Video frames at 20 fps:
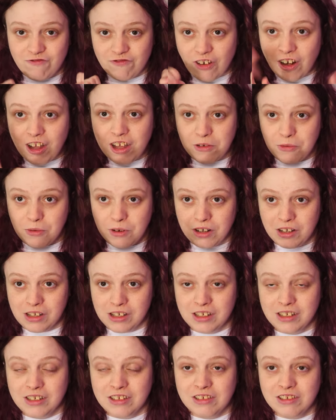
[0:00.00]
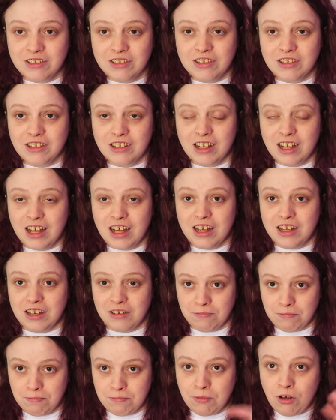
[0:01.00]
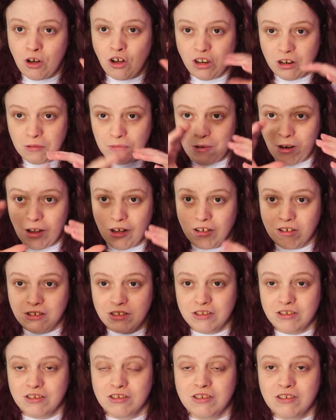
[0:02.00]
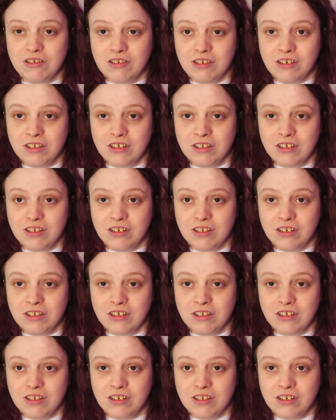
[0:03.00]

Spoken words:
fireworks and colour blocks